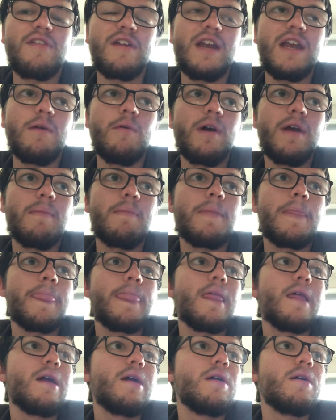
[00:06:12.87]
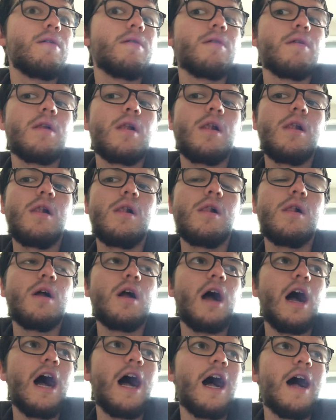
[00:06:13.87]
anyway?
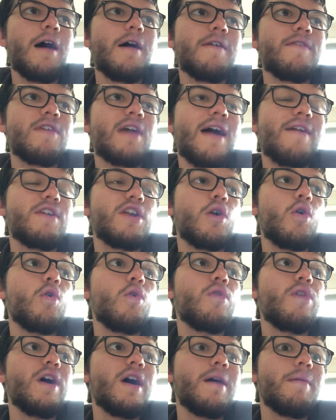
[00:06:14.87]
If you have an old